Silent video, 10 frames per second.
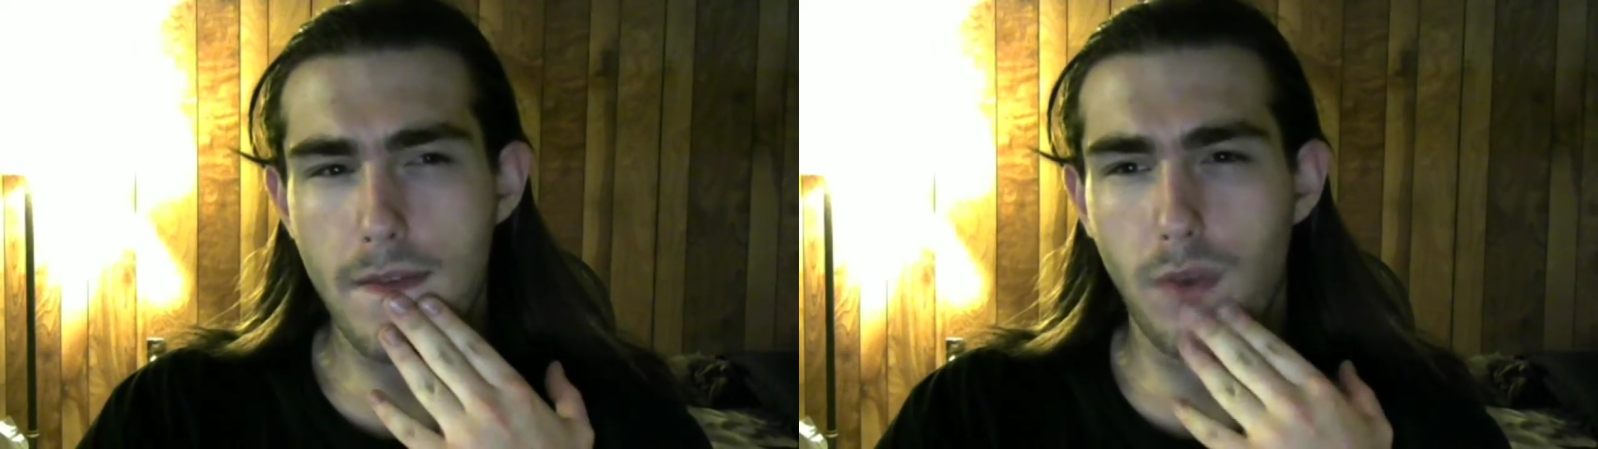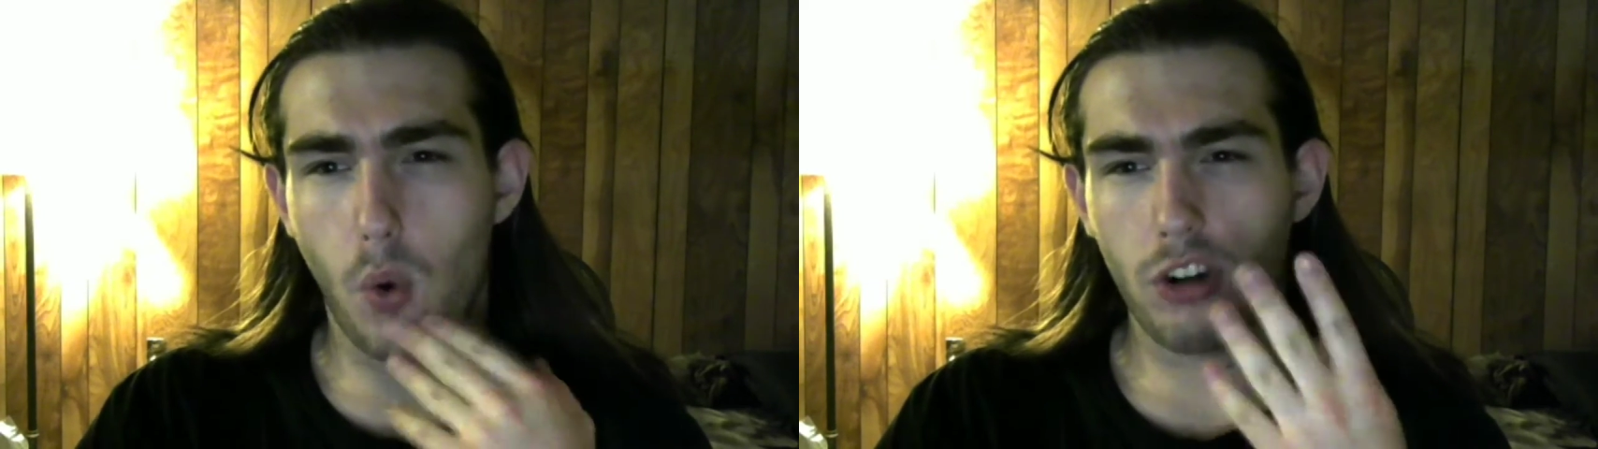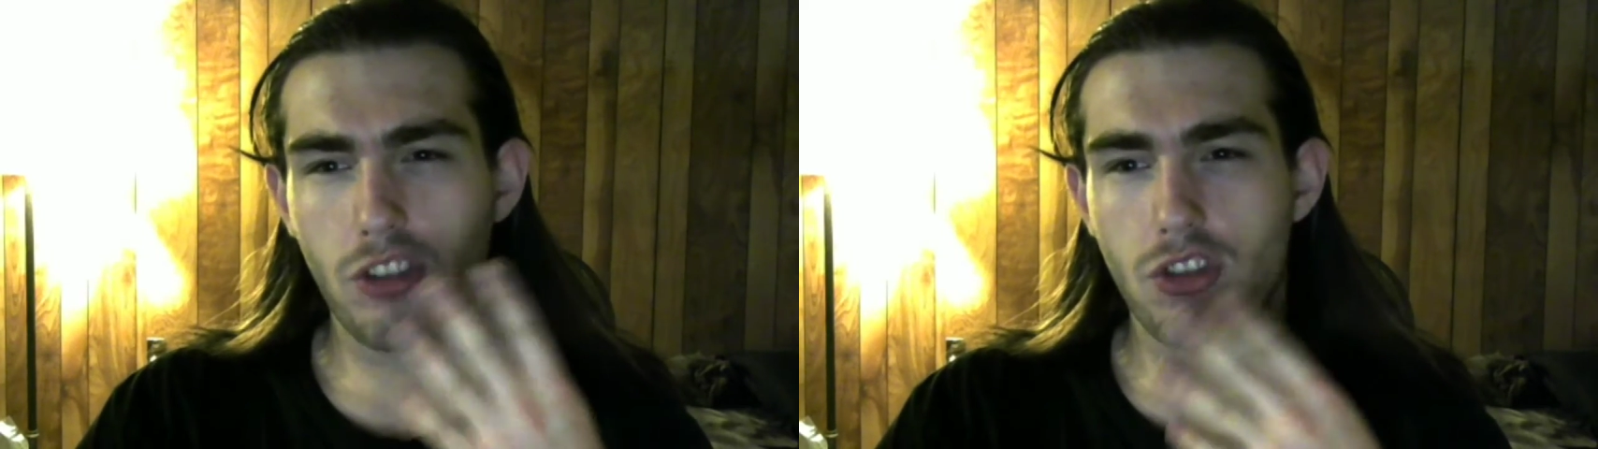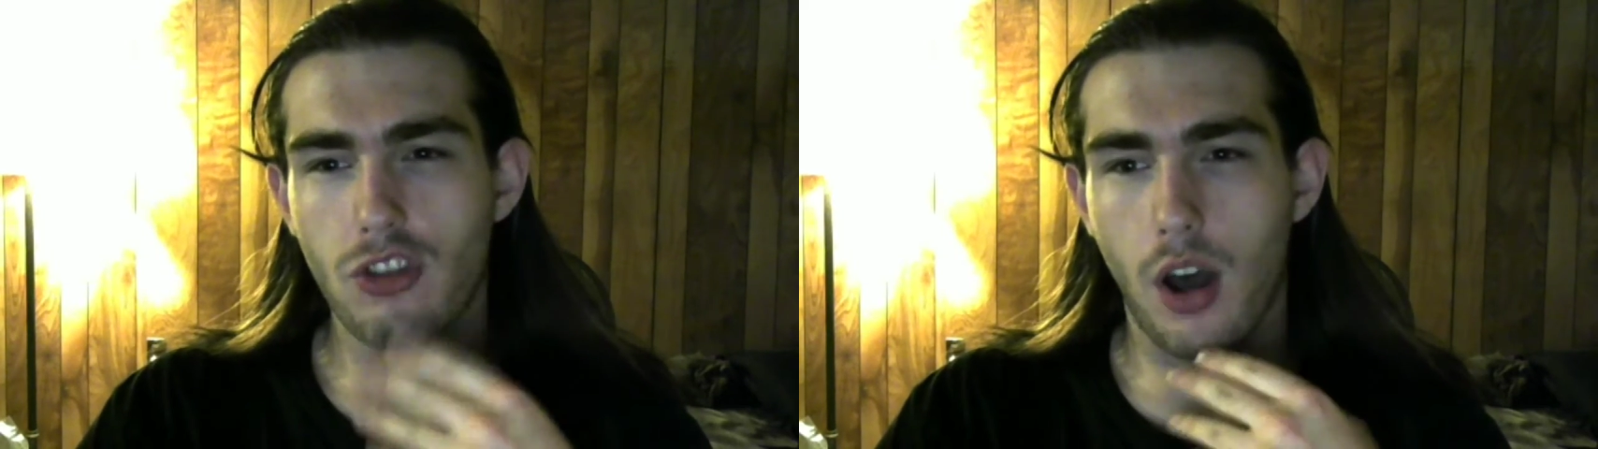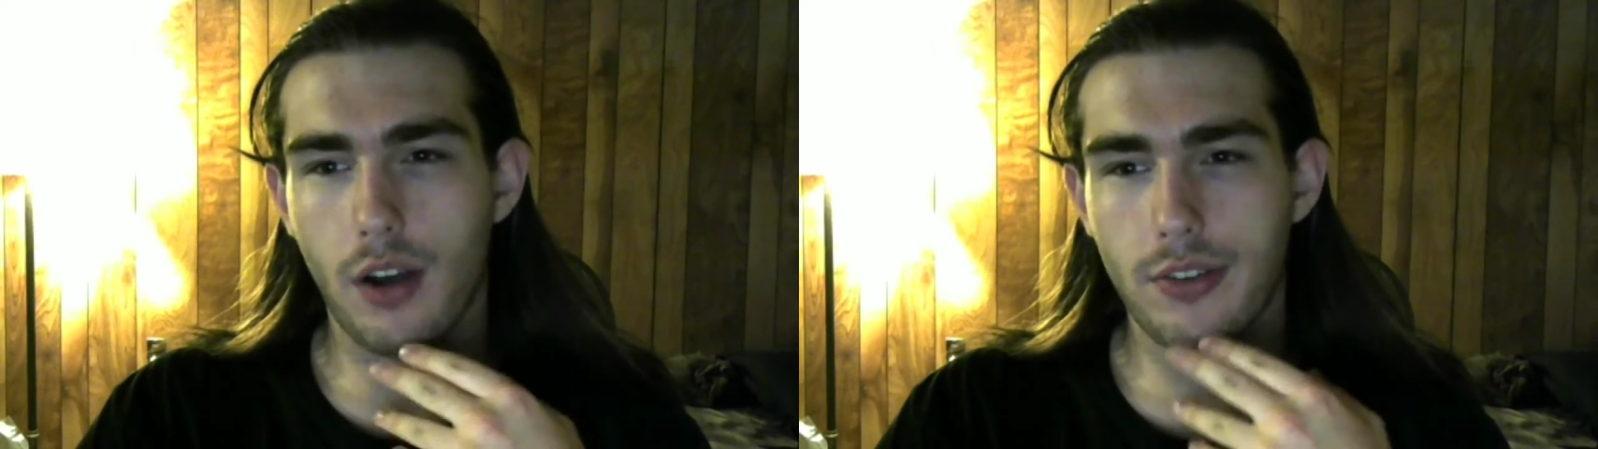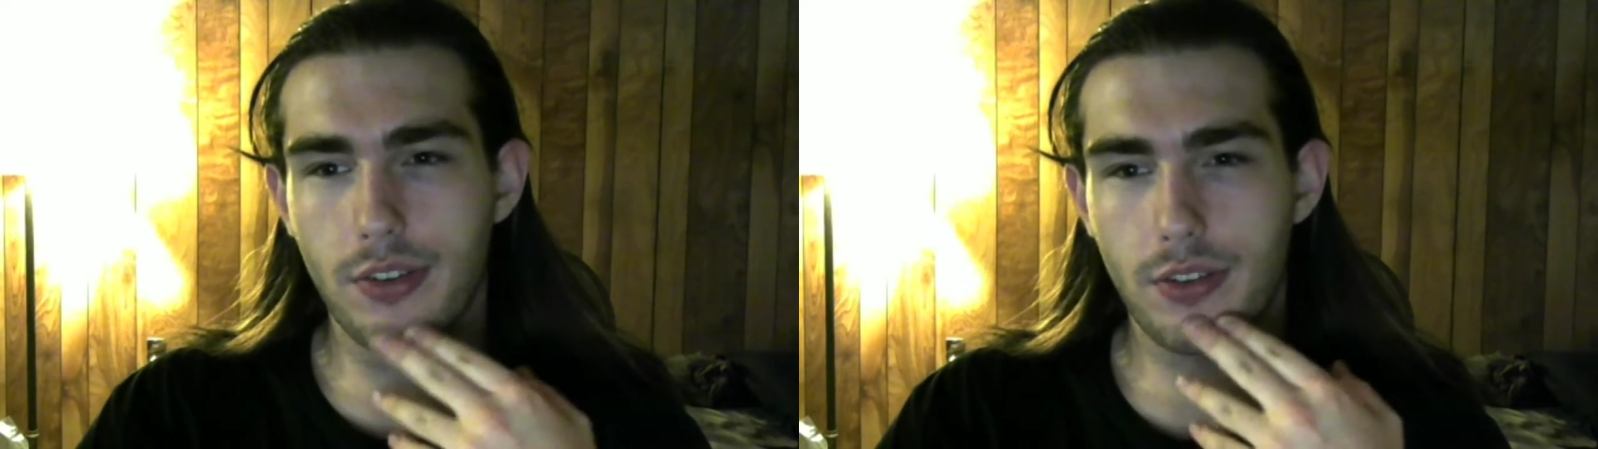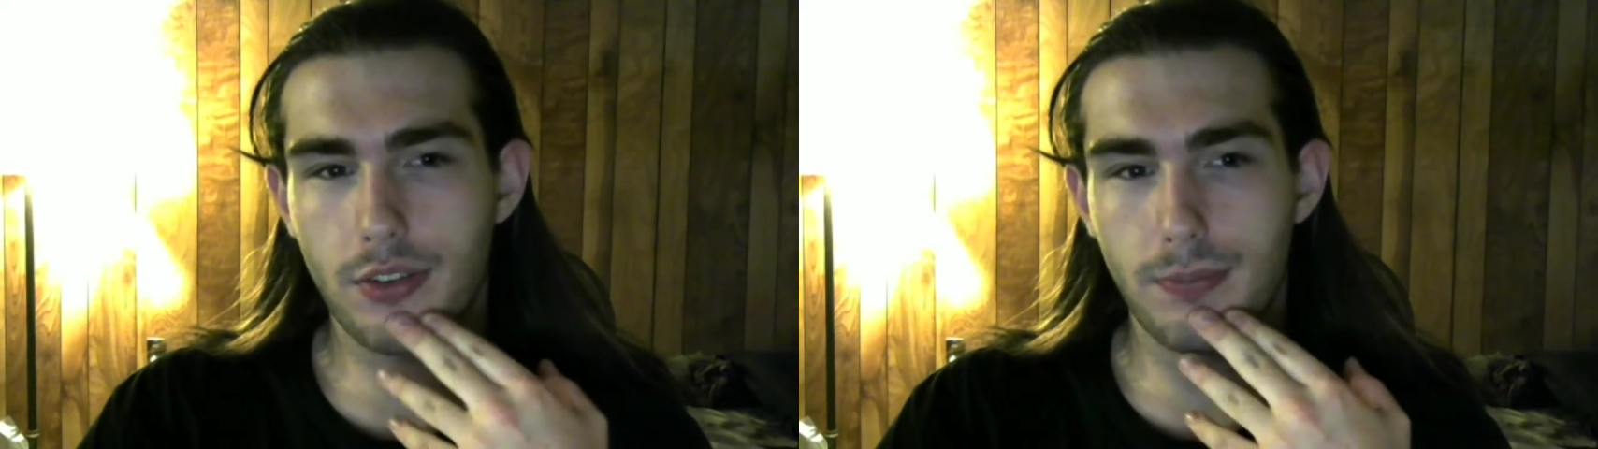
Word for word: 4 sucks.